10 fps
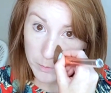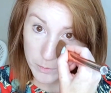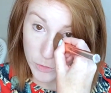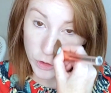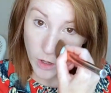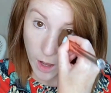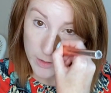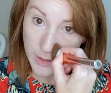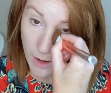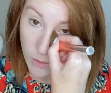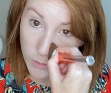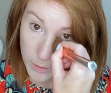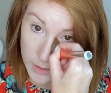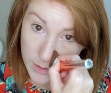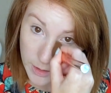schnoz out,
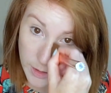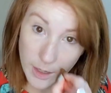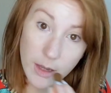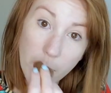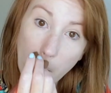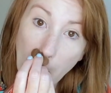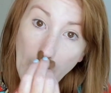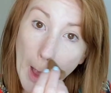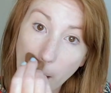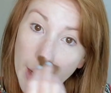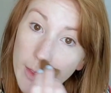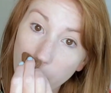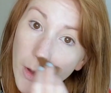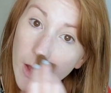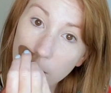basically, and at the
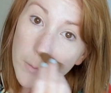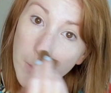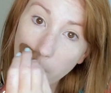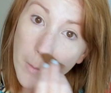bottom.